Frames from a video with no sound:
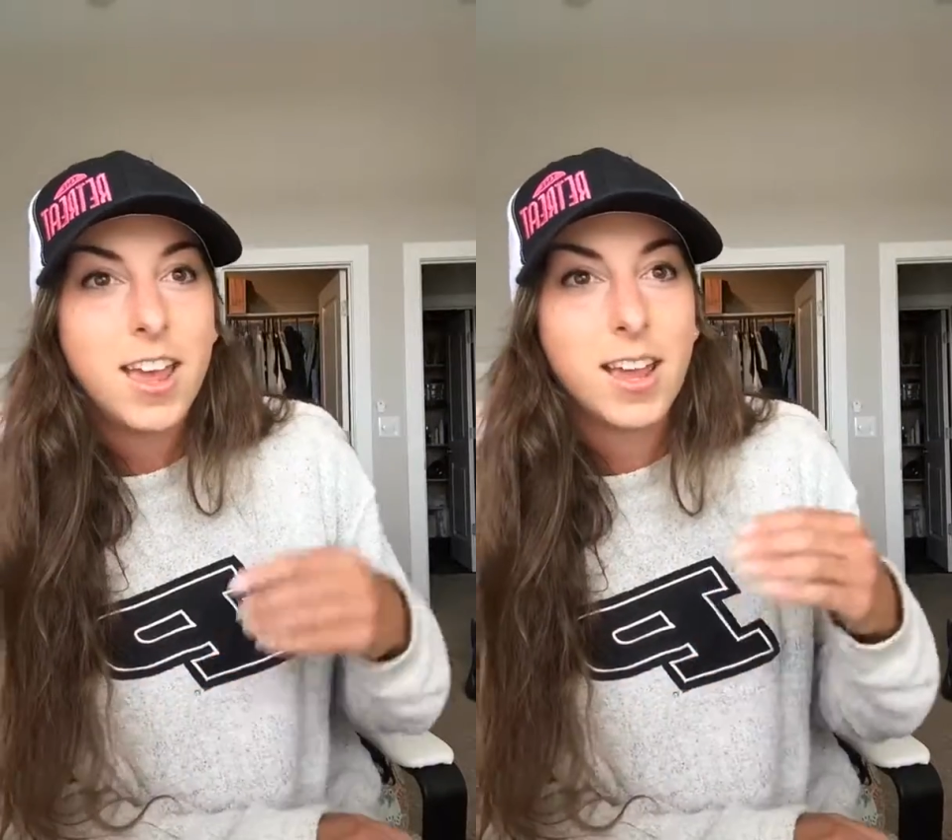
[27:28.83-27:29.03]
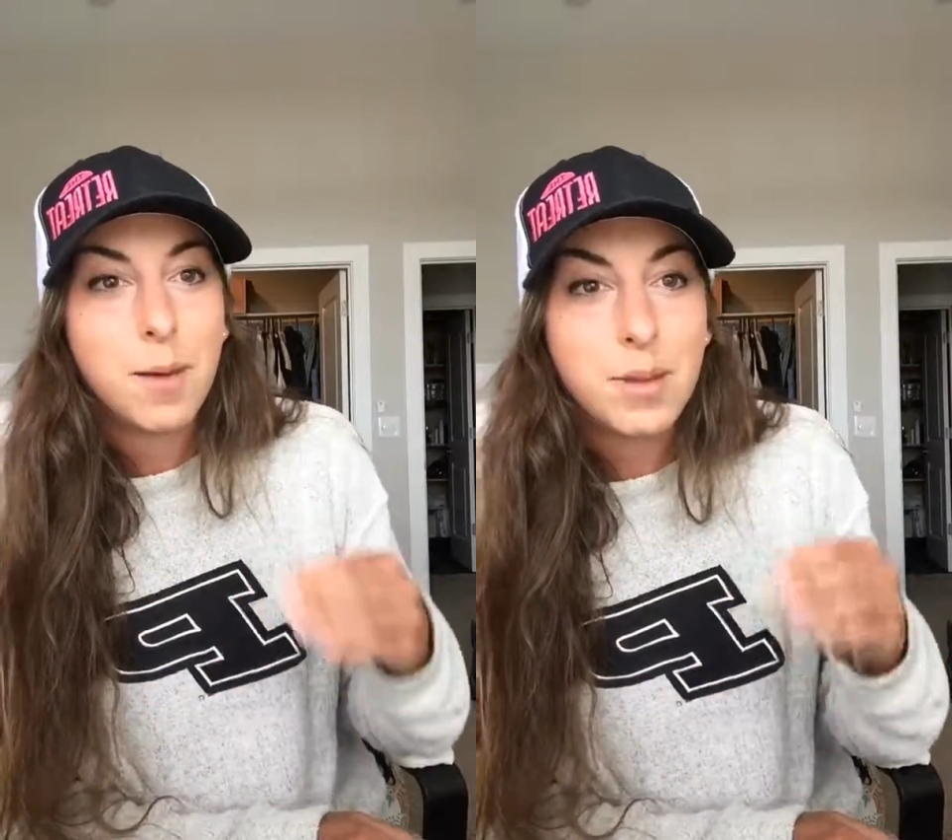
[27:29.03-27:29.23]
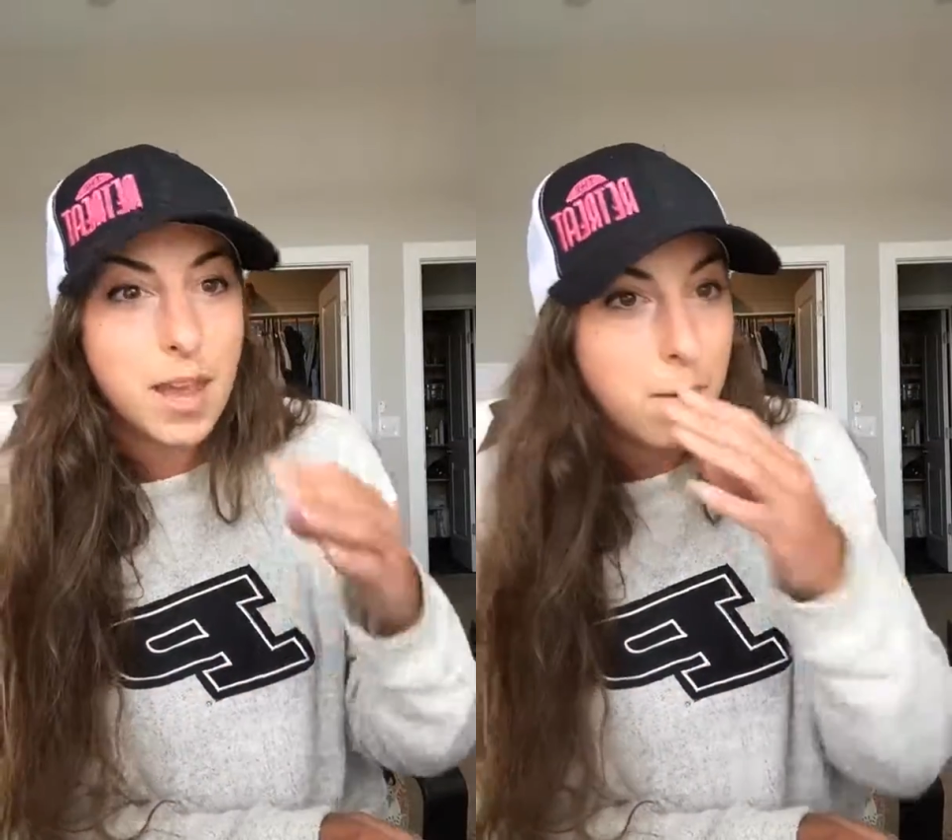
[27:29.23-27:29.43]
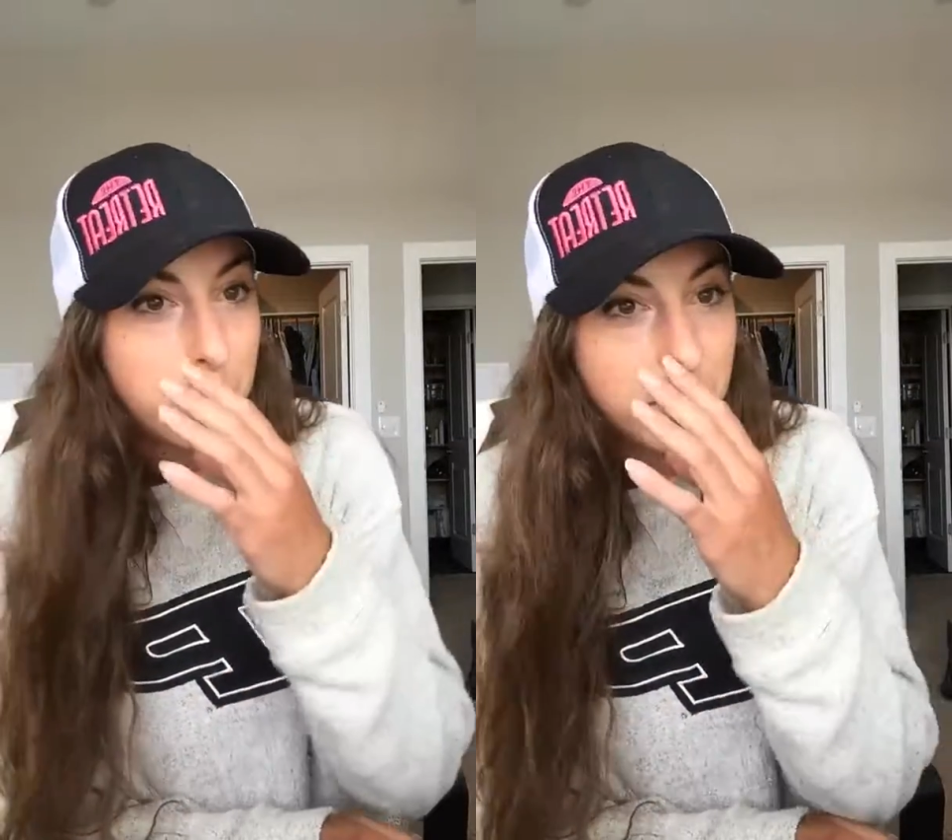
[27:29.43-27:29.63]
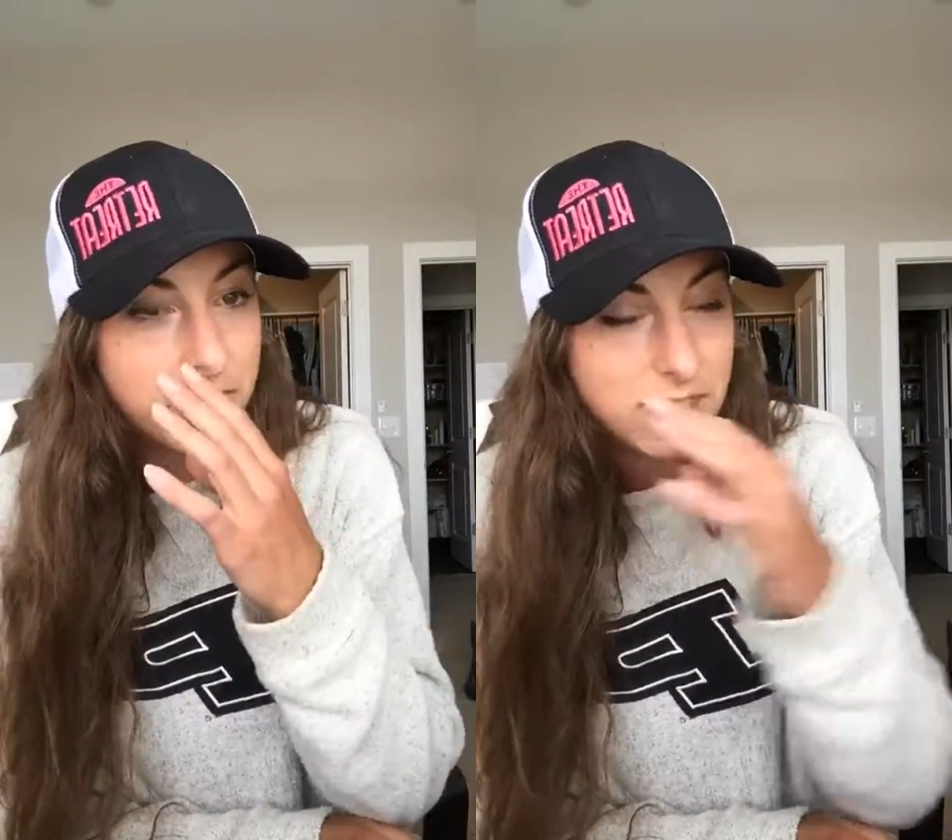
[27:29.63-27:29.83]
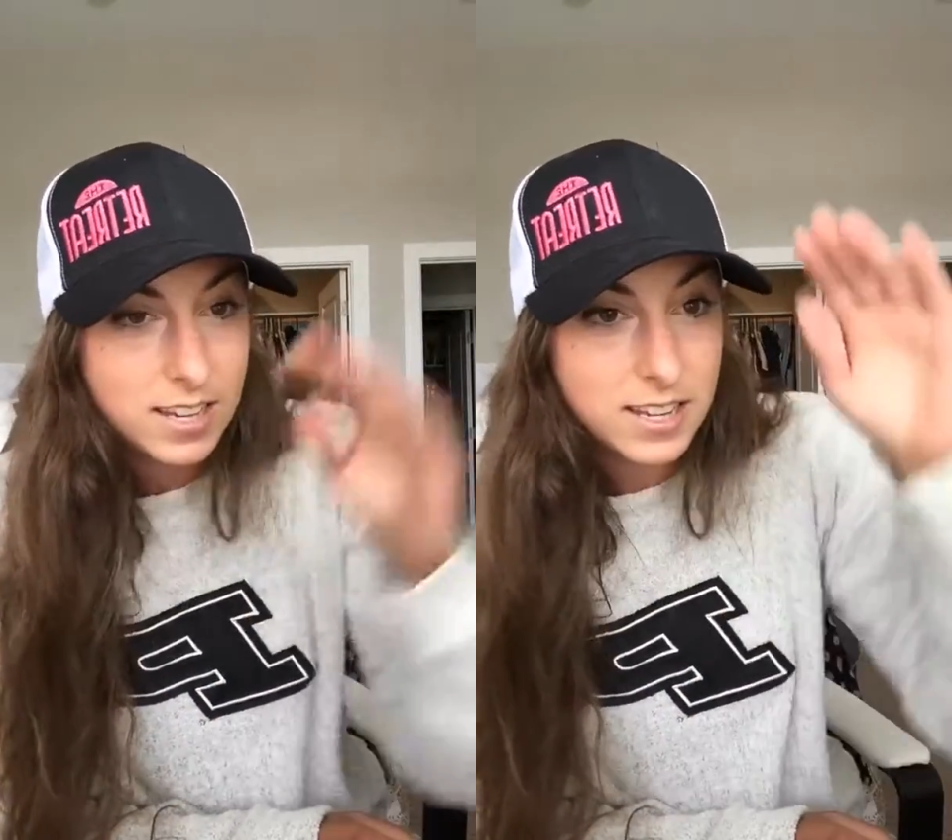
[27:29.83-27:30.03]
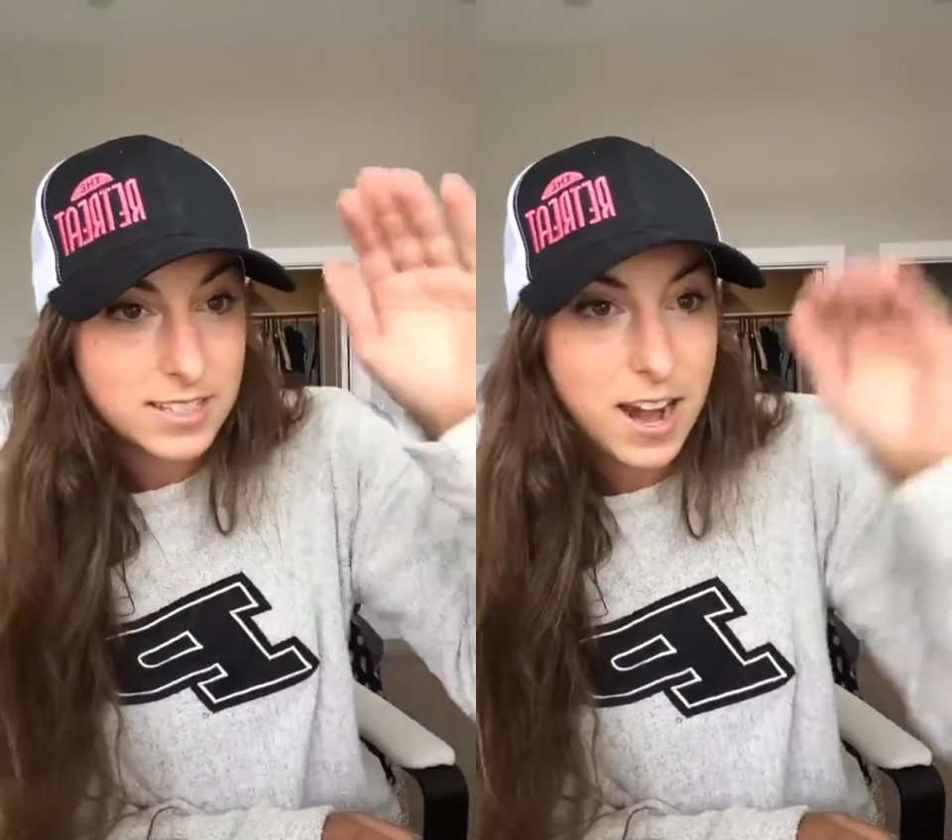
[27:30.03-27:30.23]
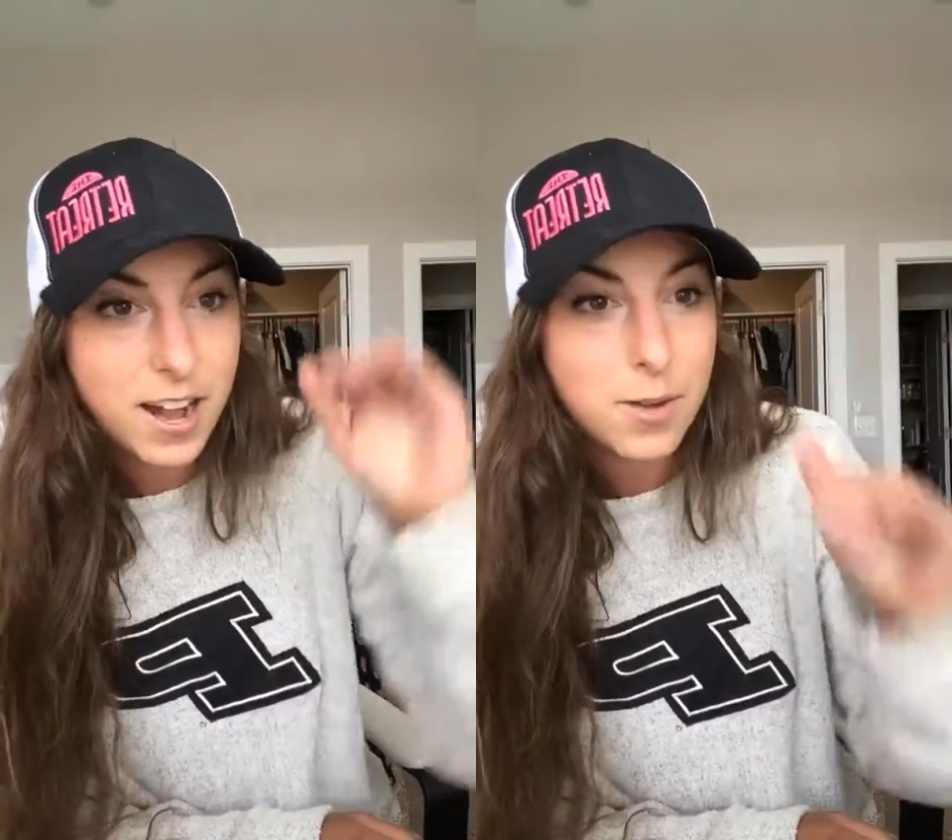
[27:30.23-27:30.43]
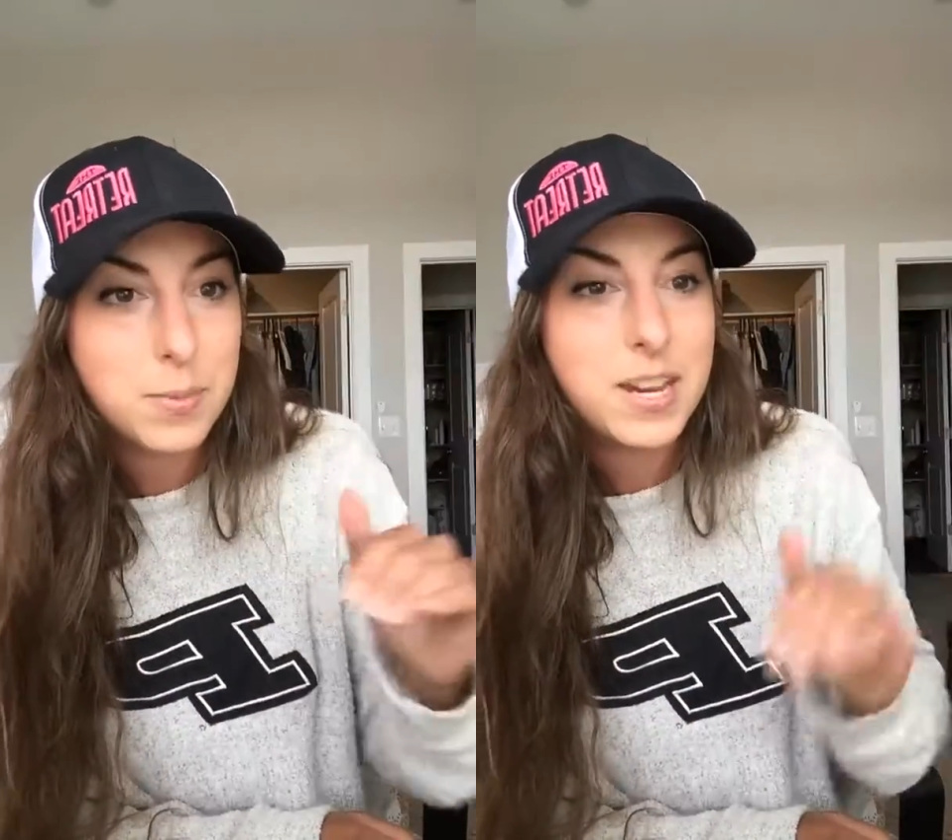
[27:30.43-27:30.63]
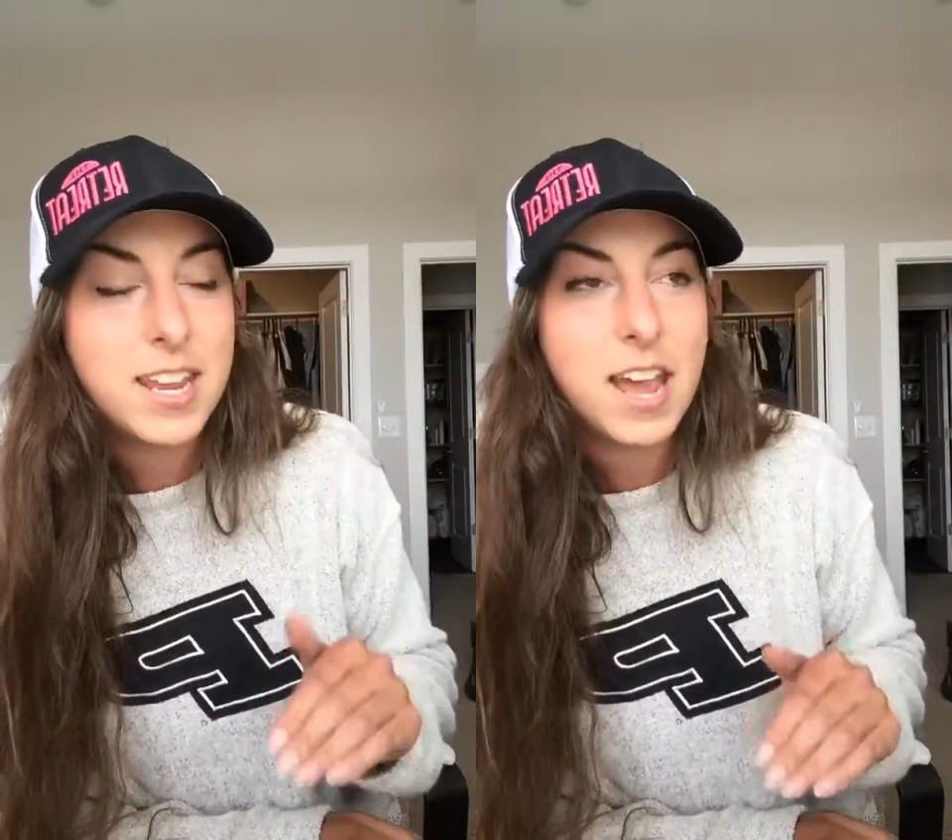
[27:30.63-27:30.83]
coming up with the entire
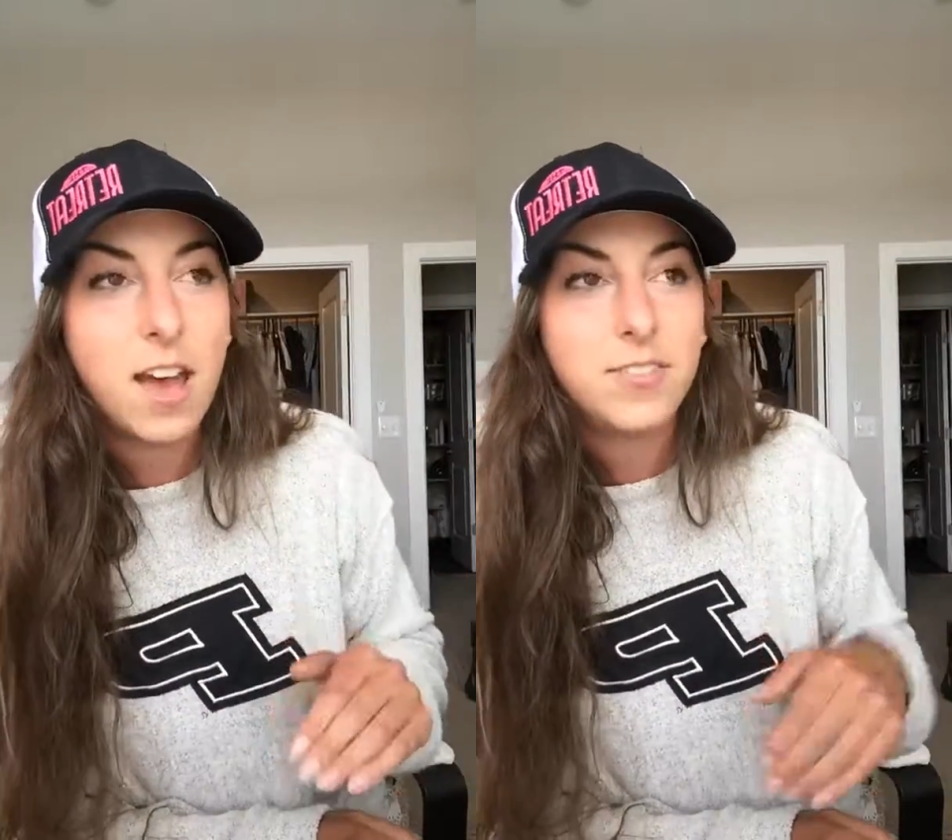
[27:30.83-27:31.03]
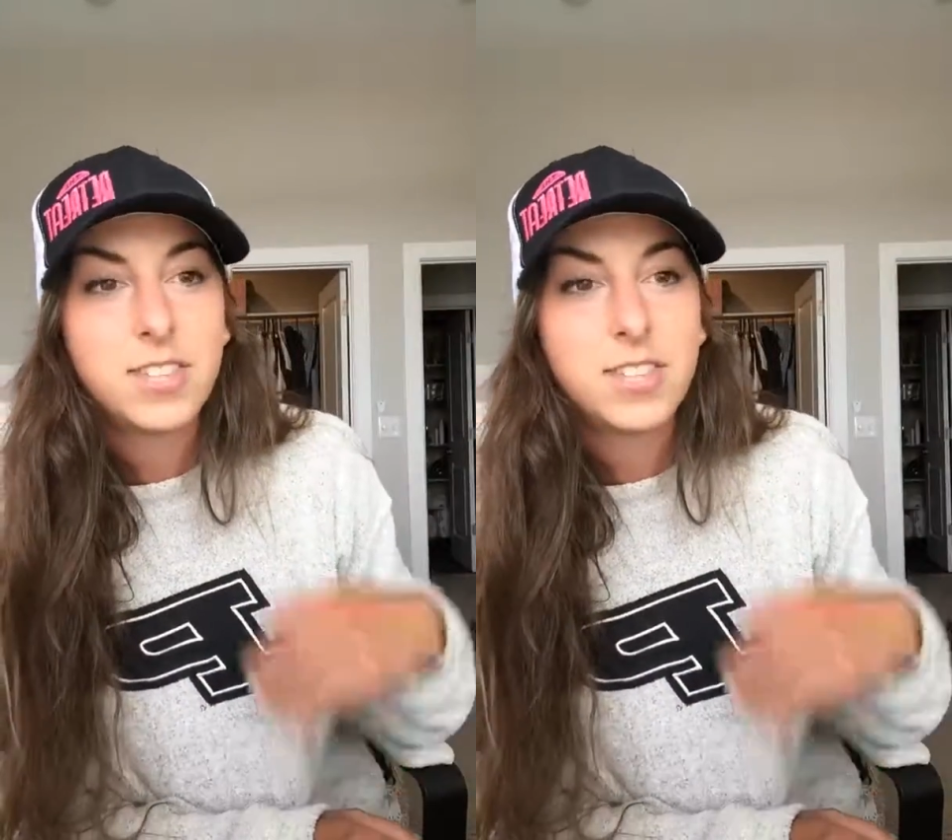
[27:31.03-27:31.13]
PDFs